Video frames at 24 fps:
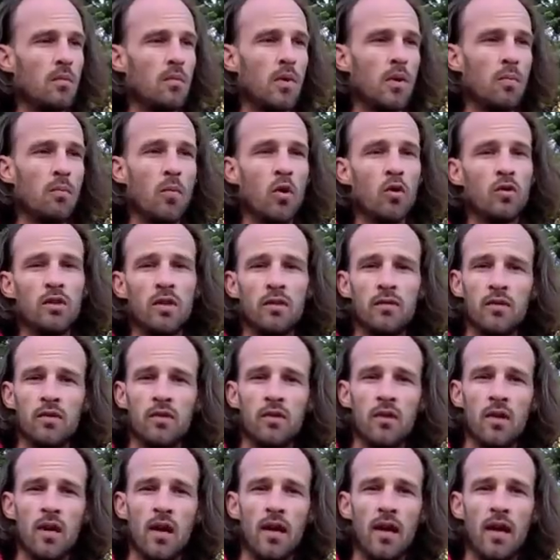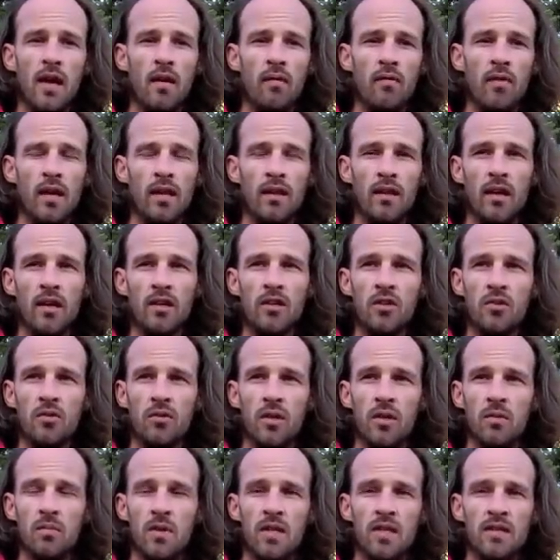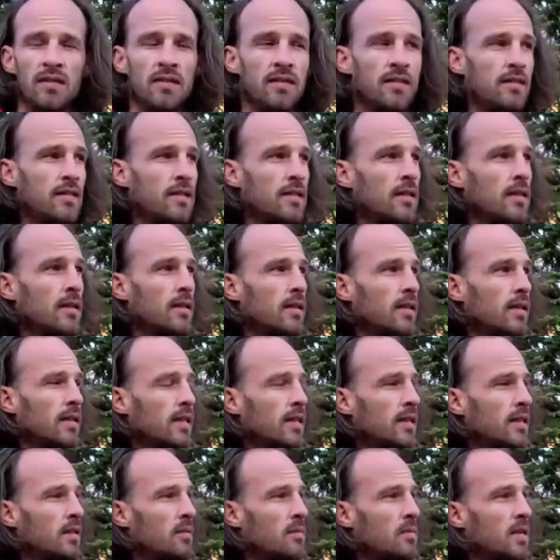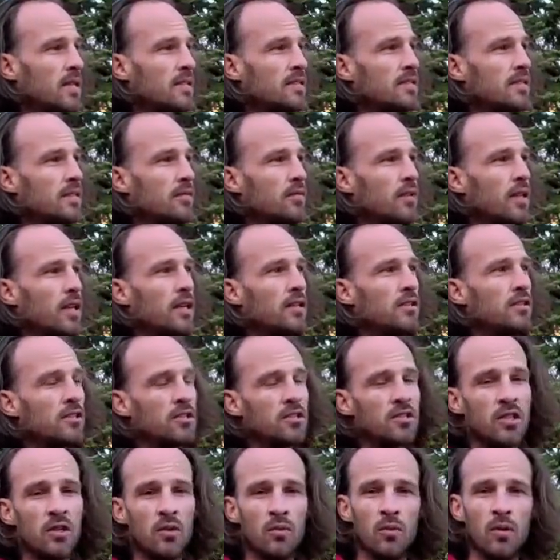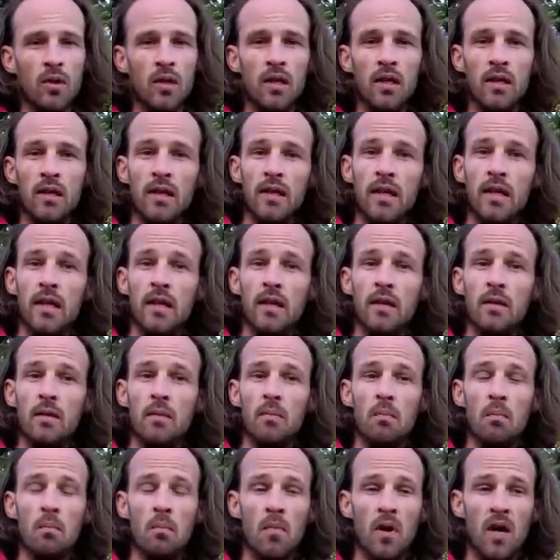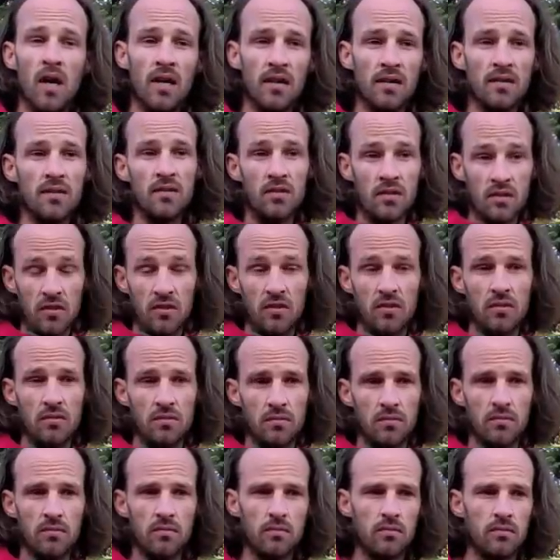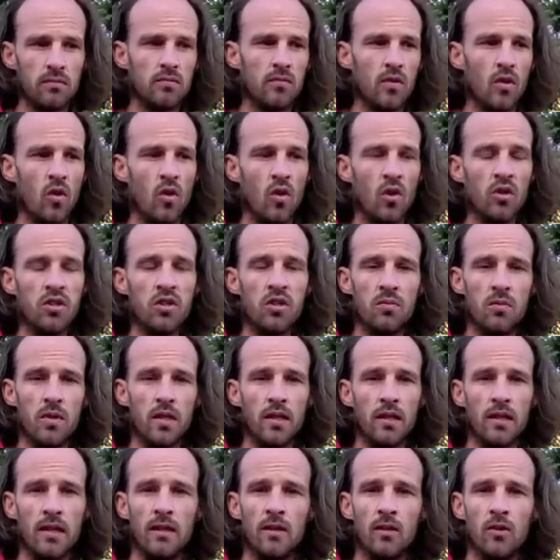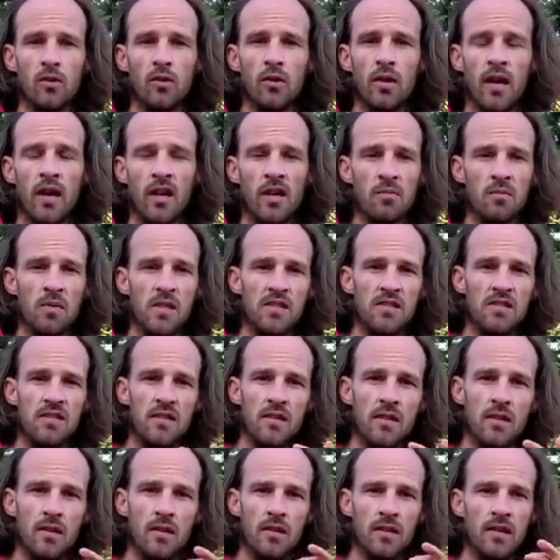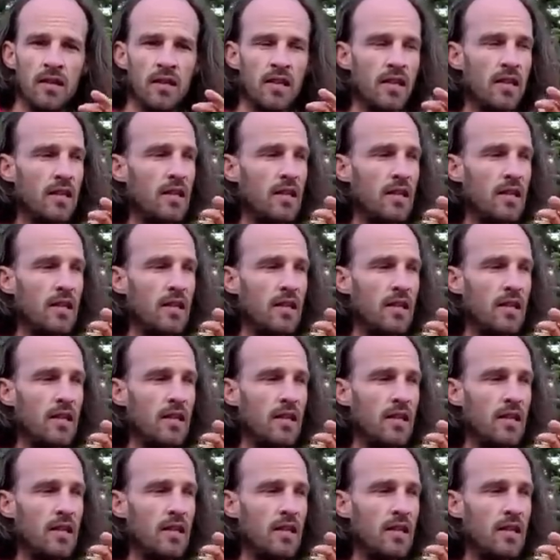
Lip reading: But most of us do not have that luxury to be still in the midst of nature, so we must ultimately learn how to be still in